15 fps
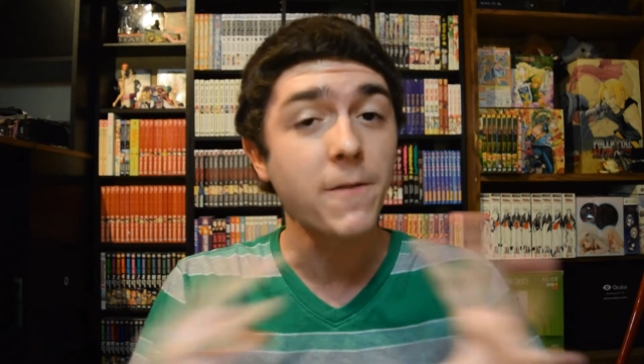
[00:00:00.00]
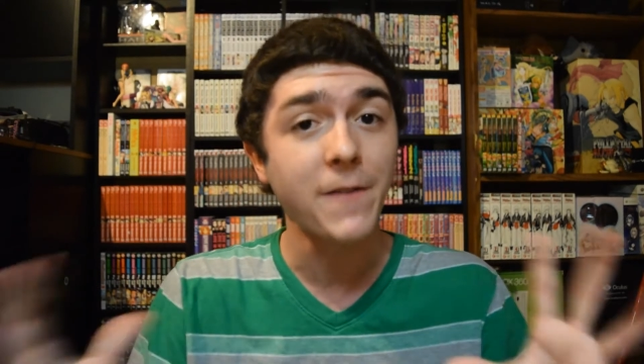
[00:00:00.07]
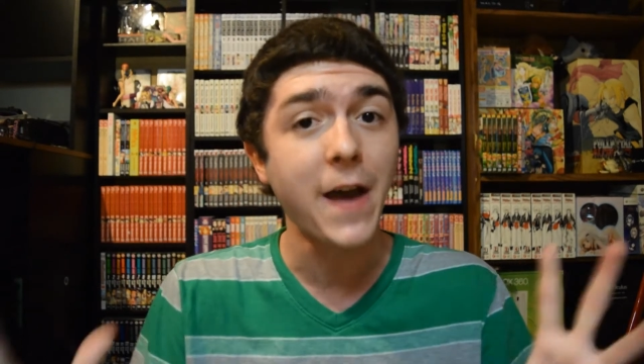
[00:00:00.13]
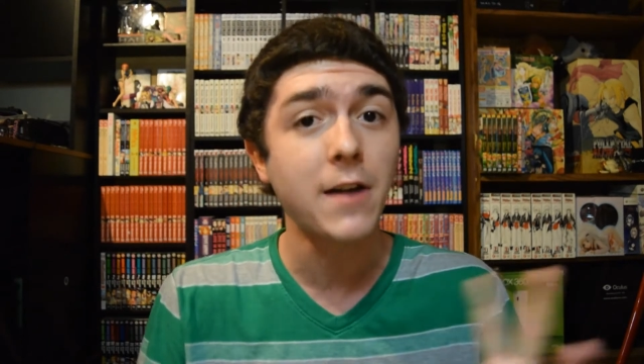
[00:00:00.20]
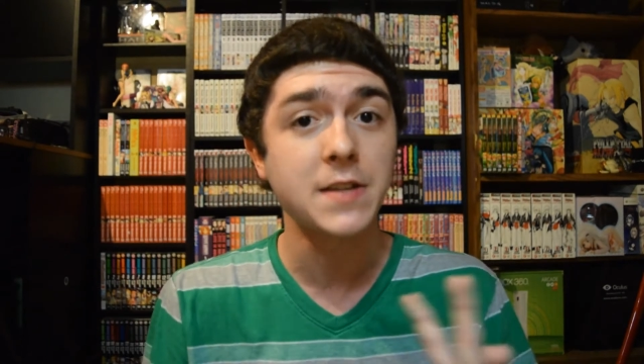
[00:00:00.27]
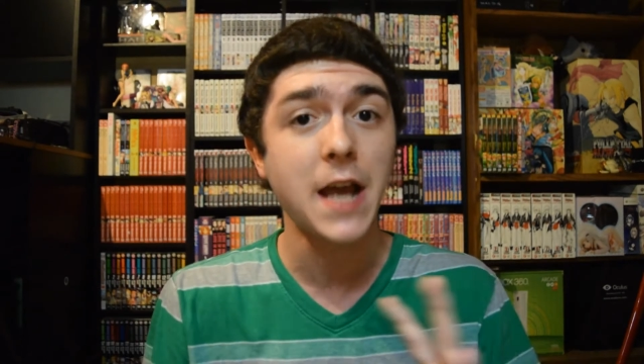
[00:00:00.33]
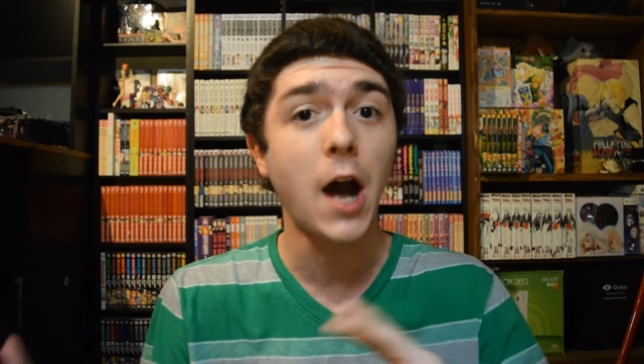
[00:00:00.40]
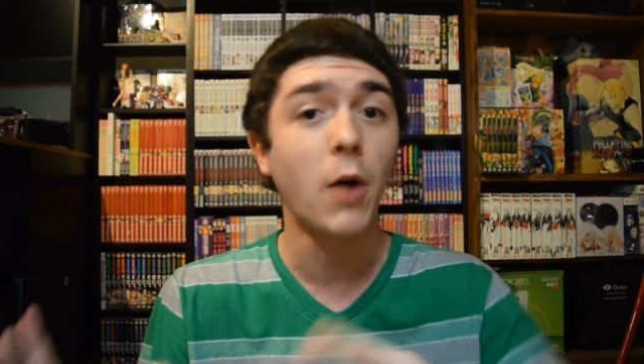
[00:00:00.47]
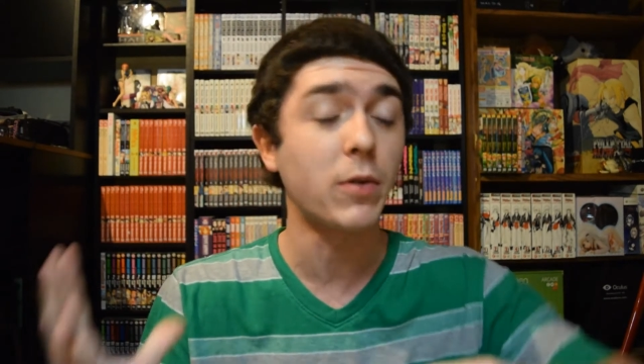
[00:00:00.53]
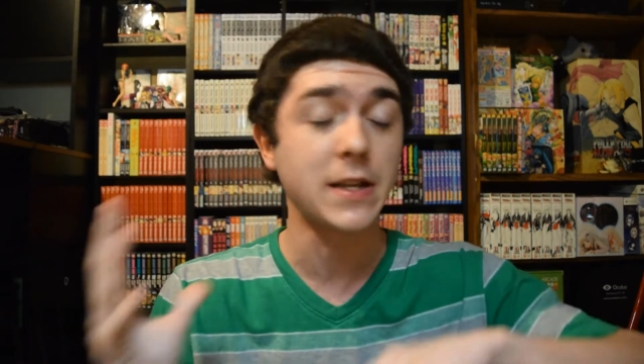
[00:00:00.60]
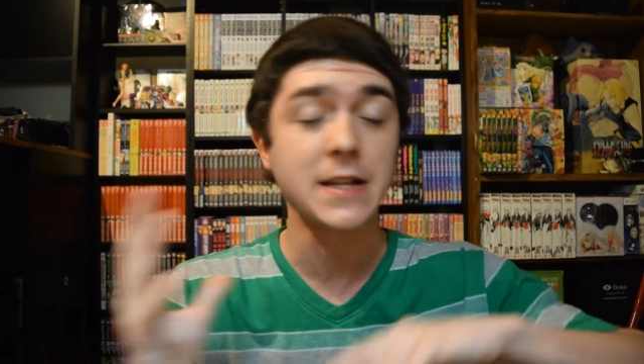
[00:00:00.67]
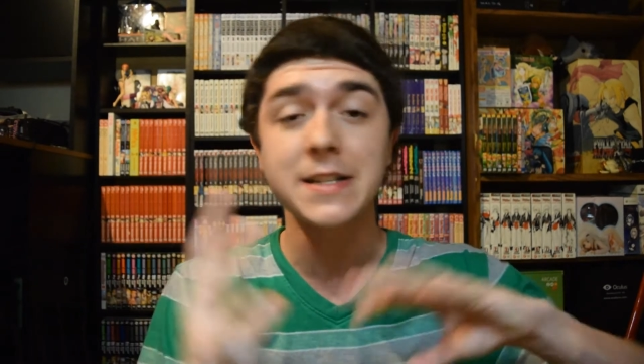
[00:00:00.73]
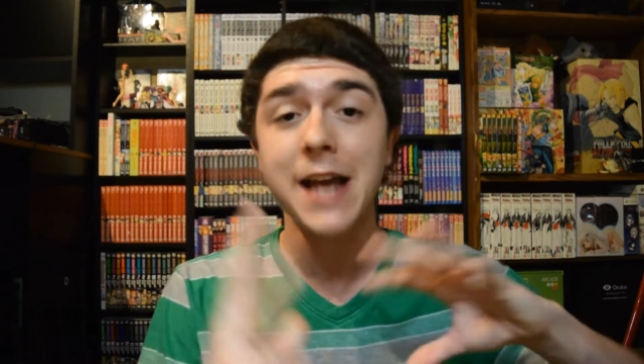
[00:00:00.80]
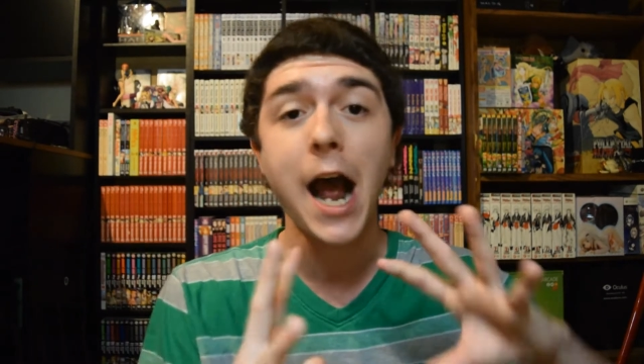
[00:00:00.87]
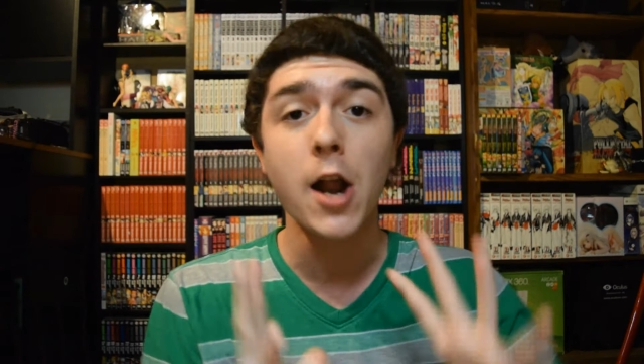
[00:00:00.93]
found out with
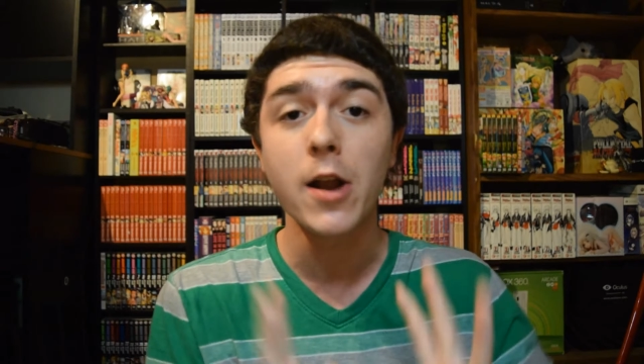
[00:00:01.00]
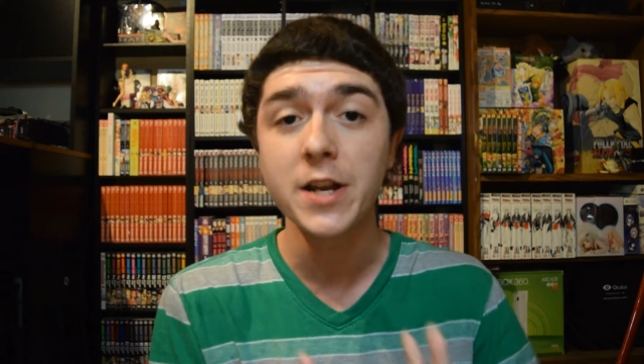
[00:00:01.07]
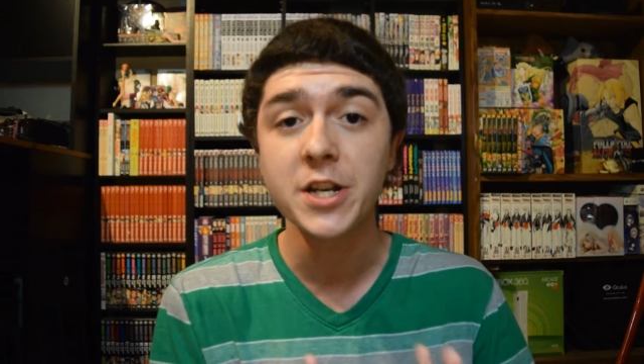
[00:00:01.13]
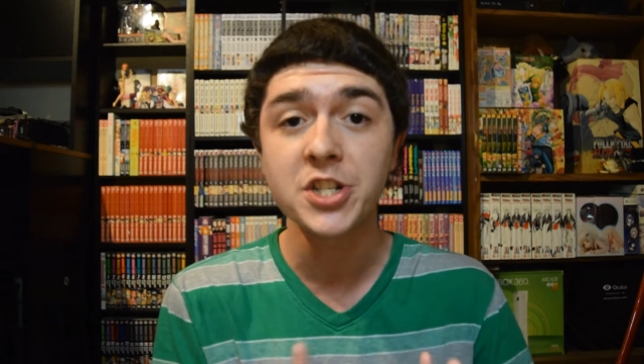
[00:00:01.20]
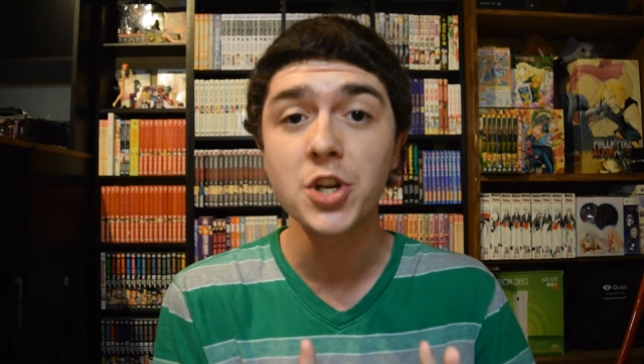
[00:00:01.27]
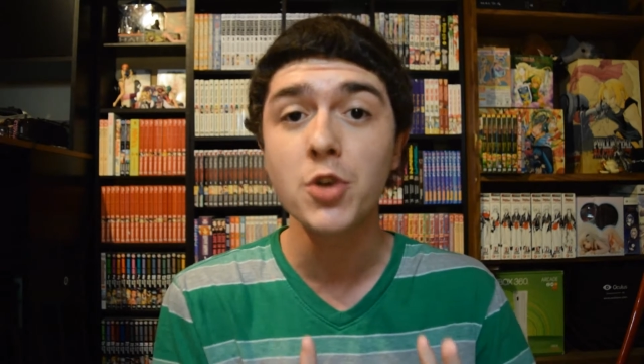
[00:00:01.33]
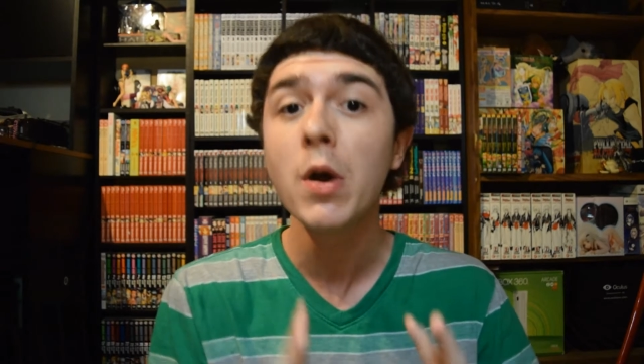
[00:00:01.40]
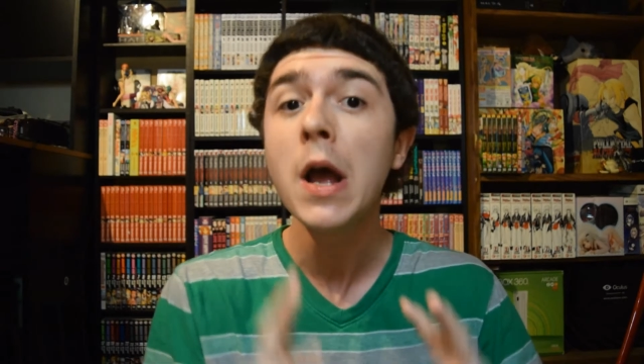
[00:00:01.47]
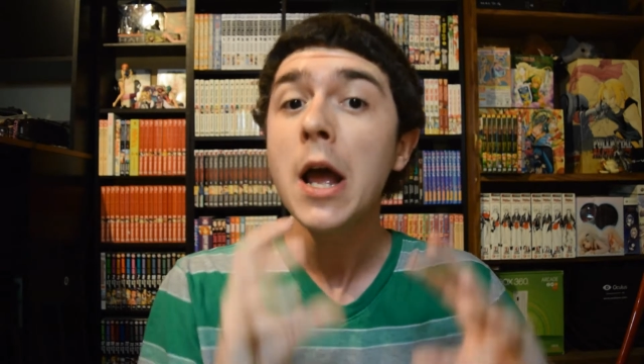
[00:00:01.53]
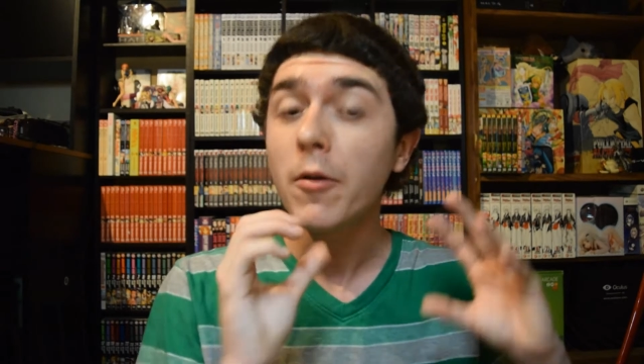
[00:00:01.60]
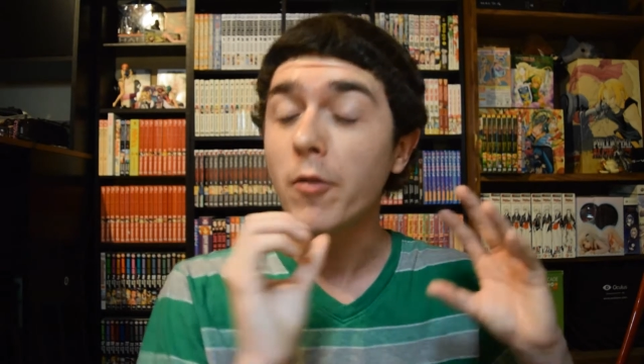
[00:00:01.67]
the entire issue